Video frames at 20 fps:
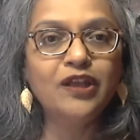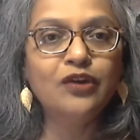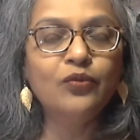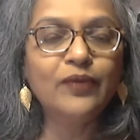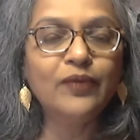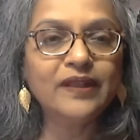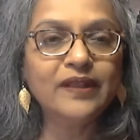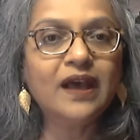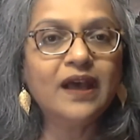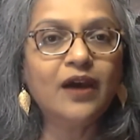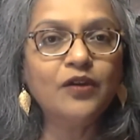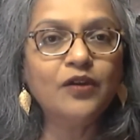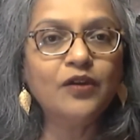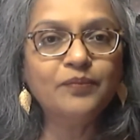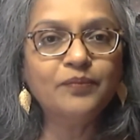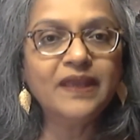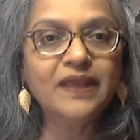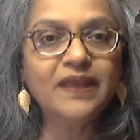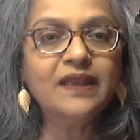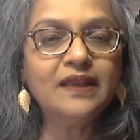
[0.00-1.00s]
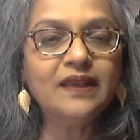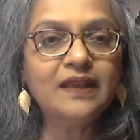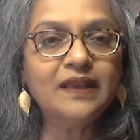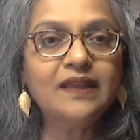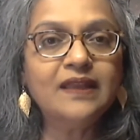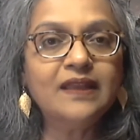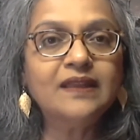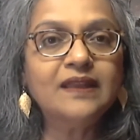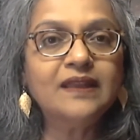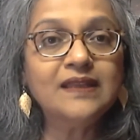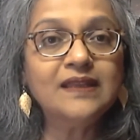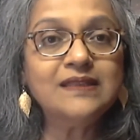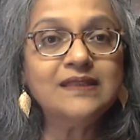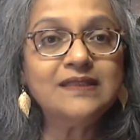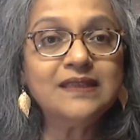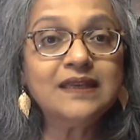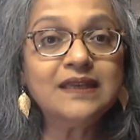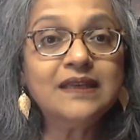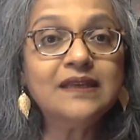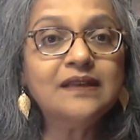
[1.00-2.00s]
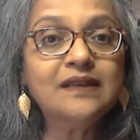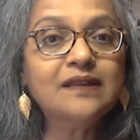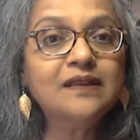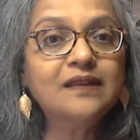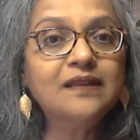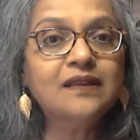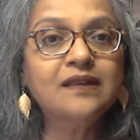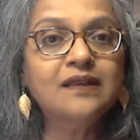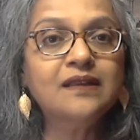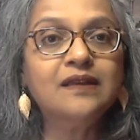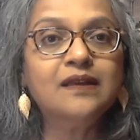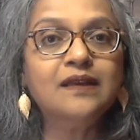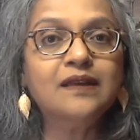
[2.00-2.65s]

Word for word: without being in integral